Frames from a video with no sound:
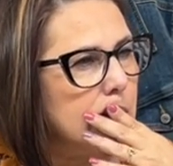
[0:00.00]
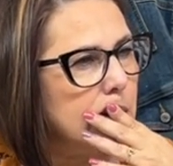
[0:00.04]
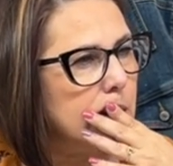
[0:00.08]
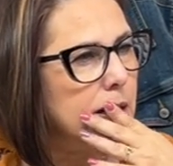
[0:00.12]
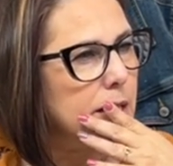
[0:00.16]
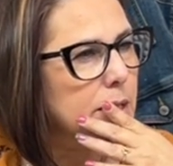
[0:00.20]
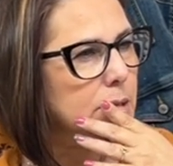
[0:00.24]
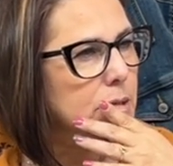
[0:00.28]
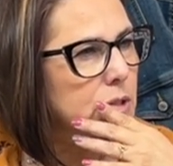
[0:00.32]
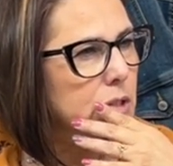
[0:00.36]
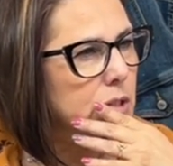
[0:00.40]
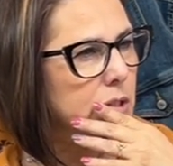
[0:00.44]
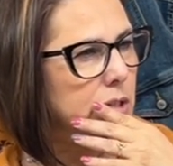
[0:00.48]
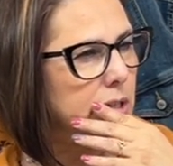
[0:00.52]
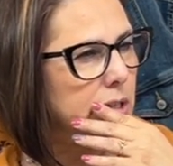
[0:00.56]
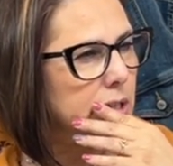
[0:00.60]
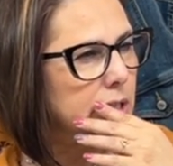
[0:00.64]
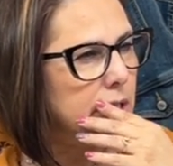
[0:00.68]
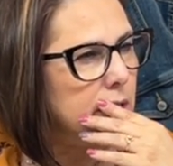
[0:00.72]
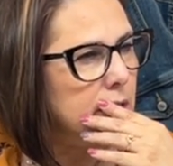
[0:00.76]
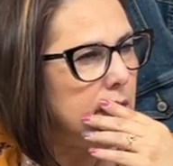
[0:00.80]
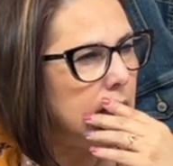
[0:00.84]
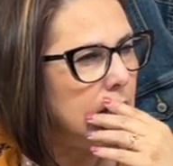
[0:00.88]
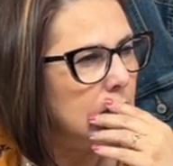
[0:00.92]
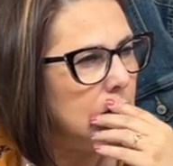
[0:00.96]
I'm trying
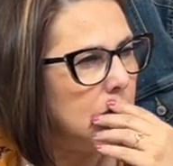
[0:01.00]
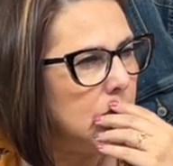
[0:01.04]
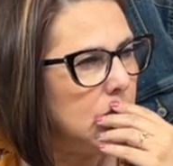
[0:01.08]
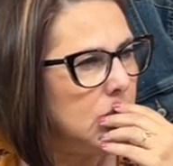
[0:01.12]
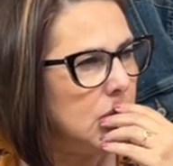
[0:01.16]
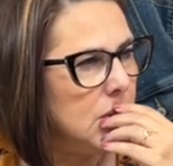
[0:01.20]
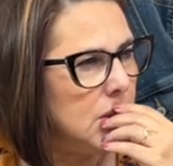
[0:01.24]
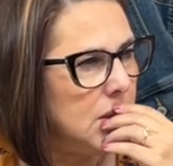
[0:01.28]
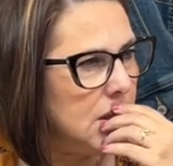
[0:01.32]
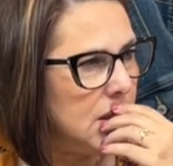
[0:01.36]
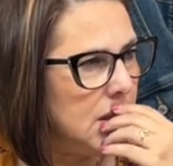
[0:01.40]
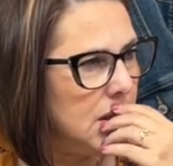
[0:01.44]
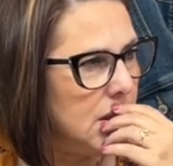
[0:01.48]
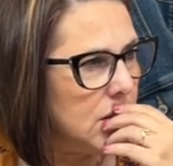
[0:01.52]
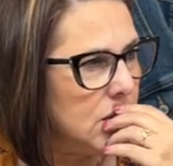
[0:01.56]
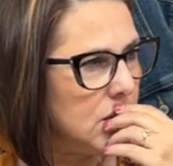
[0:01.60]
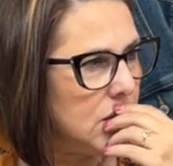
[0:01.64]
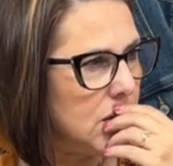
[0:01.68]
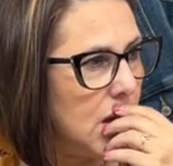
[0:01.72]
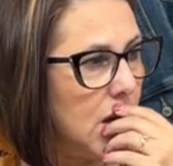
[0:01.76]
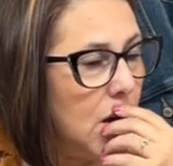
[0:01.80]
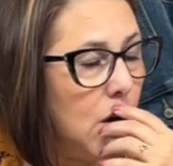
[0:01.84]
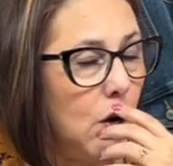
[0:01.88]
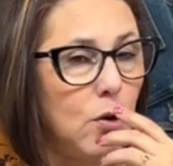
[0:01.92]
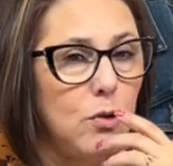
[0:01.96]
to think of what else.
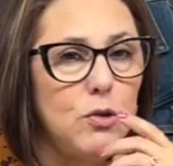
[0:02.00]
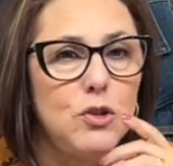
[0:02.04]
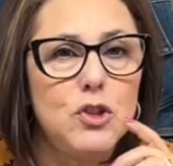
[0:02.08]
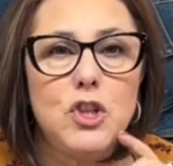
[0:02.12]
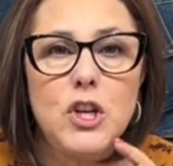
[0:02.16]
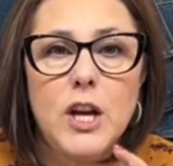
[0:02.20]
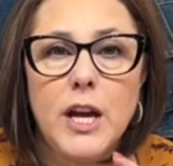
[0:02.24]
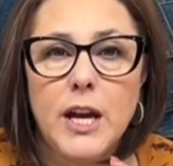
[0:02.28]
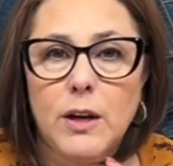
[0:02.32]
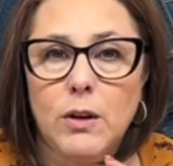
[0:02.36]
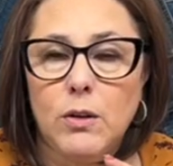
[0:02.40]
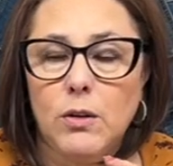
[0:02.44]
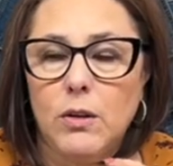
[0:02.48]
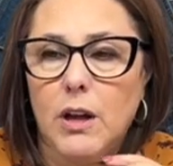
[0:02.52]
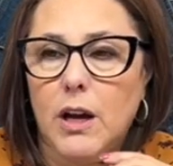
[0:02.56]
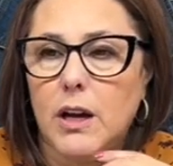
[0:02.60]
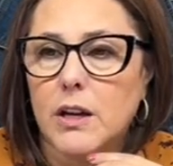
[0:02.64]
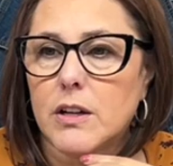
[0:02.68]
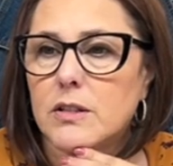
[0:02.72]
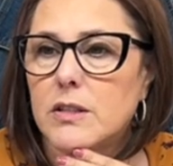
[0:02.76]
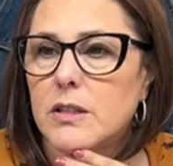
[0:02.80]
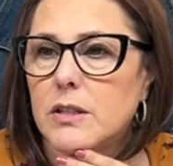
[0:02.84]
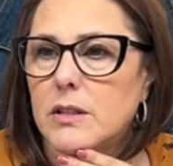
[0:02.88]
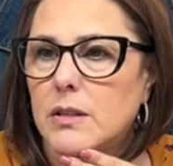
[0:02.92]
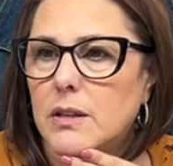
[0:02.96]
Oh, channel
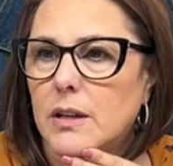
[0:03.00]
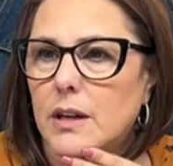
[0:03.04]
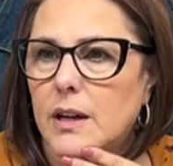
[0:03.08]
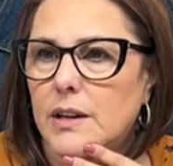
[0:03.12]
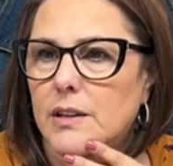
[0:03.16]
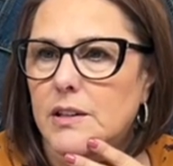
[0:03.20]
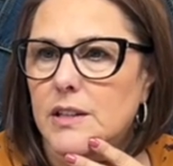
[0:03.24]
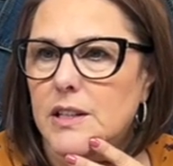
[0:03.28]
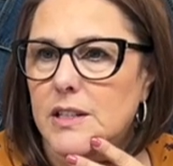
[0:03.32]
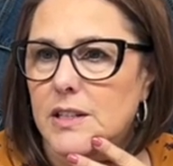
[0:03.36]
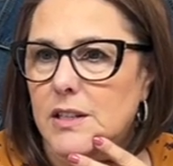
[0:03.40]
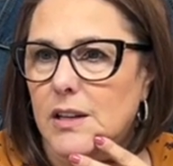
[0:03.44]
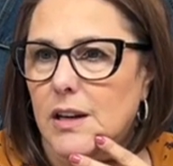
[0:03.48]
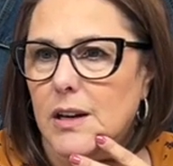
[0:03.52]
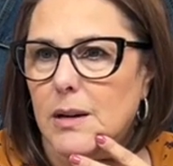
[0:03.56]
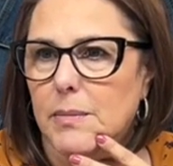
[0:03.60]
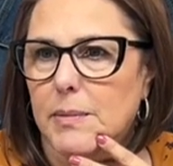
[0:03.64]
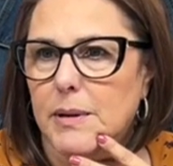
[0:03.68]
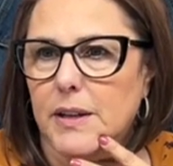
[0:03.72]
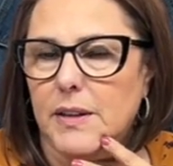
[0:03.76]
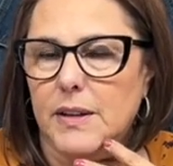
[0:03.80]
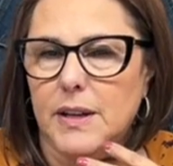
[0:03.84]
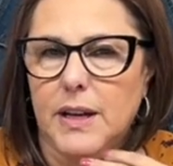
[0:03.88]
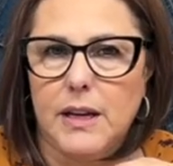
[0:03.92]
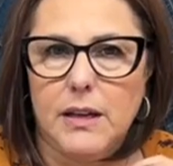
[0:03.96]
locks. I did talk
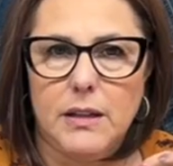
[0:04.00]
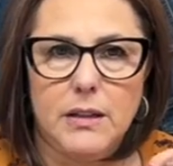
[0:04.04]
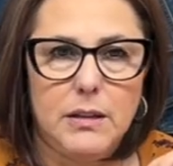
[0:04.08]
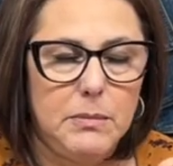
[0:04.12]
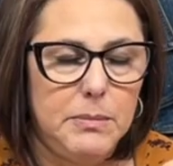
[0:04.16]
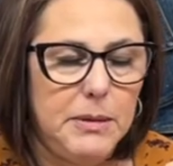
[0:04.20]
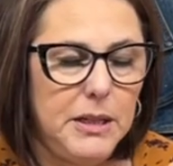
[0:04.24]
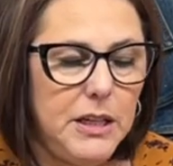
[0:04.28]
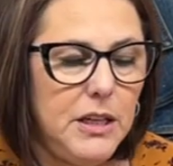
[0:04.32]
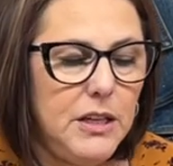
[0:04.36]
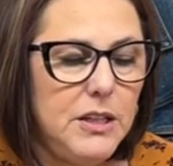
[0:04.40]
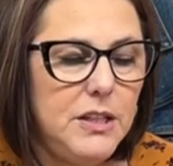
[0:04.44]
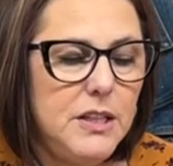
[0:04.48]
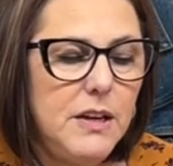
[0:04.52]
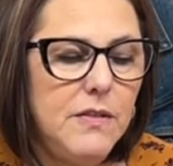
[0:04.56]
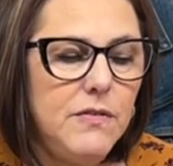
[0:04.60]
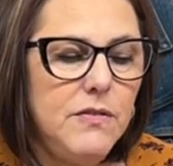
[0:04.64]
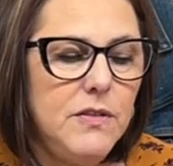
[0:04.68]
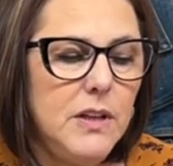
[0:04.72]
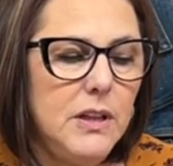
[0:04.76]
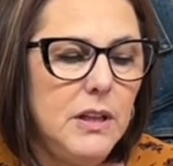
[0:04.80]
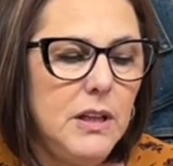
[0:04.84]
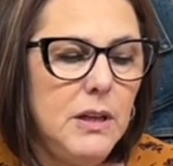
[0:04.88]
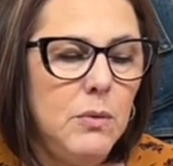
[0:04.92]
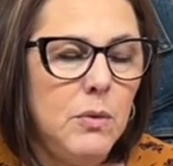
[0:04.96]
about that a little bit. You
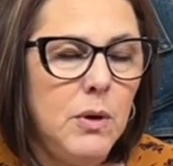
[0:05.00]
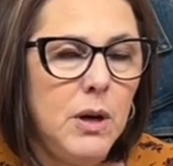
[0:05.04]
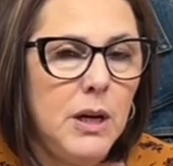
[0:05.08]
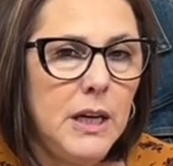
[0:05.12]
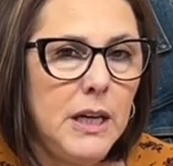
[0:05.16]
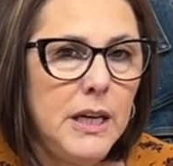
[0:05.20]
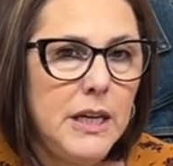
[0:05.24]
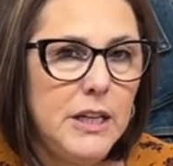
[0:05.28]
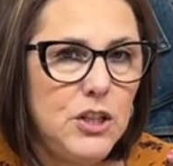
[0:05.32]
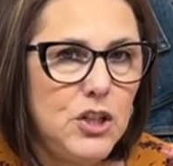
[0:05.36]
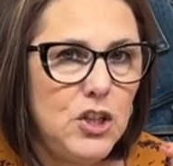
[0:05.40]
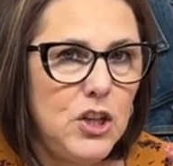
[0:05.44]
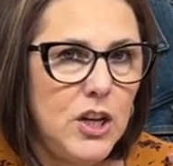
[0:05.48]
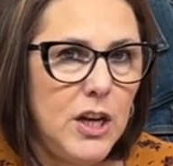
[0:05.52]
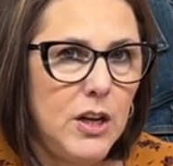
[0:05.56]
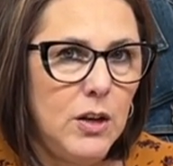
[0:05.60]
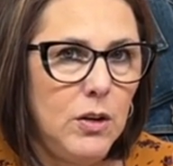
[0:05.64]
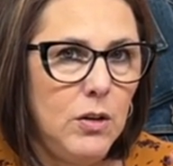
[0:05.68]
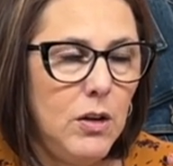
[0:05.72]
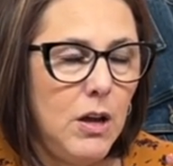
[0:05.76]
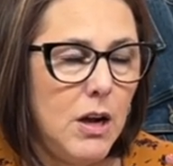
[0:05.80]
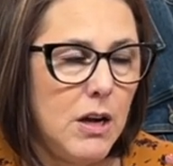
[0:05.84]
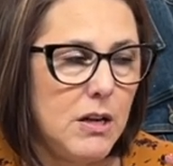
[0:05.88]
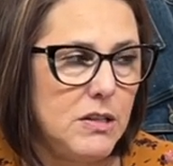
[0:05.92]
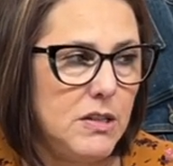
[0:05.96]
definitely want to get channel
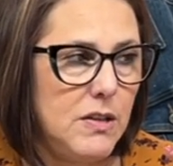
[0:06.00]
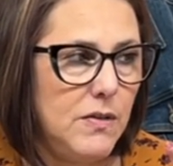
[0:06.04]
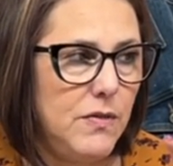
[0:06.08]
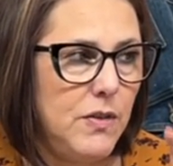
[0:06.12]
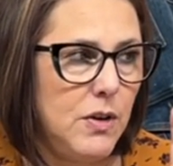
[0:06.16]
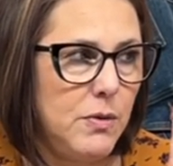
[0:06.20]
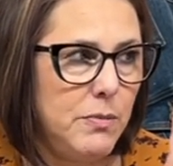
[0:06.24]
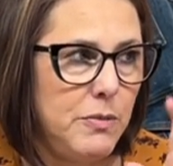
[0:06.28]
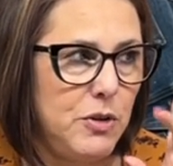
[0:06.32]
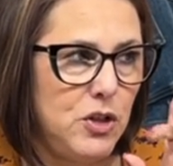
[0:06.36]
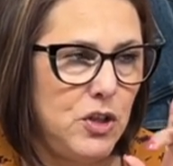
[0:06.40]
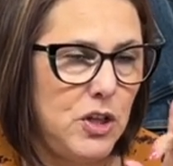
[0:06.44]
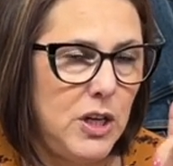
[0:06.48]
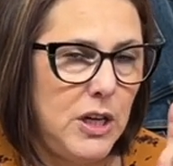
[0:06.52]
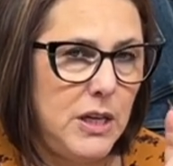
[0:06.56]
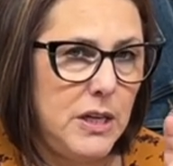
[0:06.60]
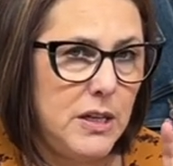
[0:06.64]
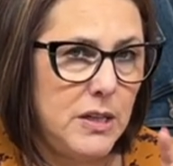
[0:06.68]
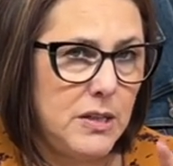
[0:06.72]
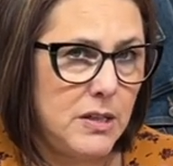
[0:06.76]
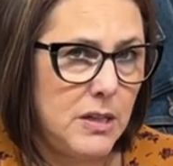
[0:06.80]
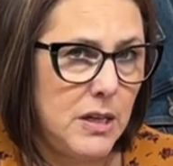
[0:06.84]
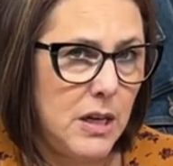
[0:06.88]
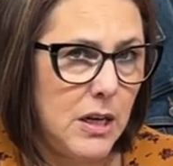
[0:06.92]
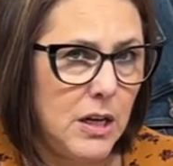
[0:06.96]
locks if your machine
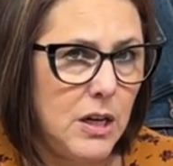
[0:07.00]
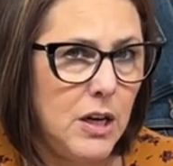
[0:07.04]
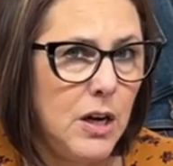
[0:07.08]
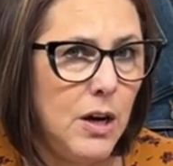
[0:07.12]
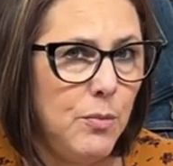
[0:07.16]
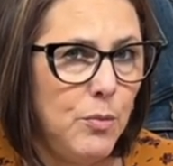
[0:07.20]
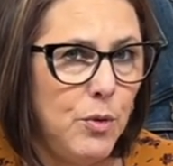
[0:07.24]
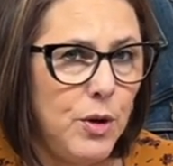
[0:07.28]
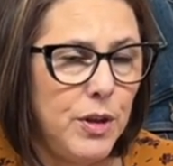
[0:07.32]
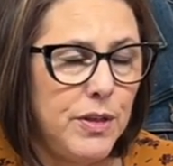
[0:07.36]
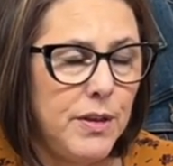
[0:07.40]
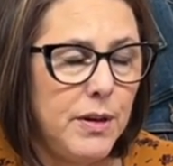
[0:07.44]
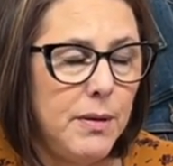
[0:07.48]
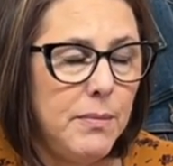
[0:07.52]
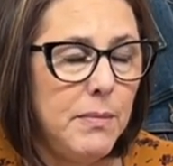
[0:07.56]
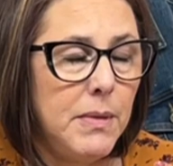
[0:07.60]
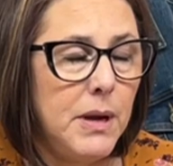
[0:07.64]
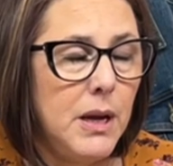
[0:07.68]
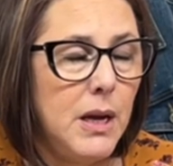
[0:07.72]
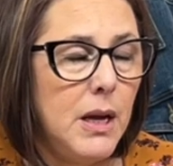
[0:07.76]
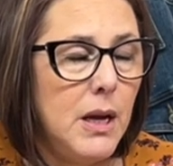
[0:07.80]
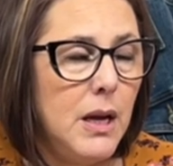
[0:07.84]
does not come with them.